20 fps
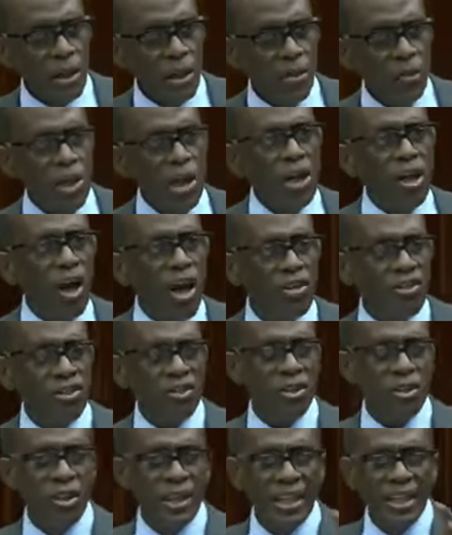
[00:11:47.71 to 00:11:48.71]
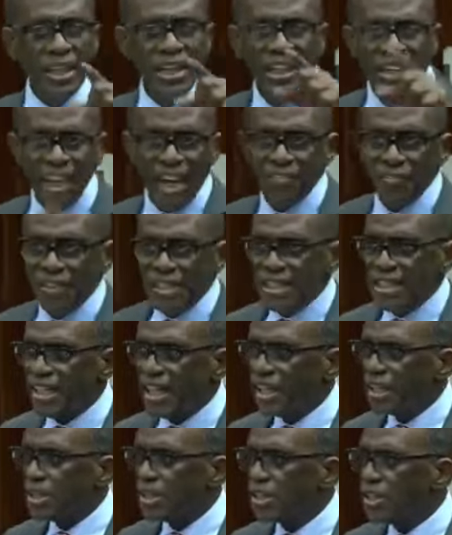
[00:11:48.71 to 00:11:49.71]
We lost
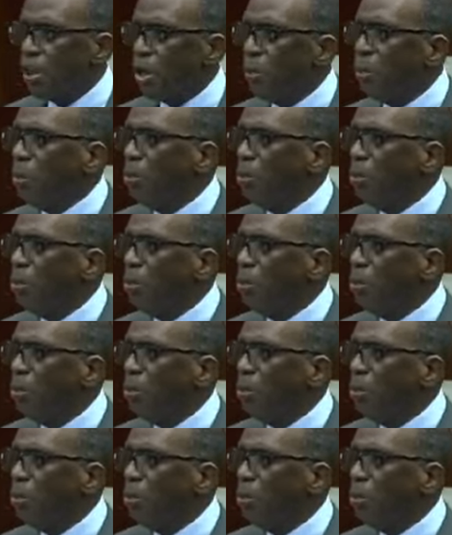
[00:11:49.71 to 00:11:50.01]
11-6. We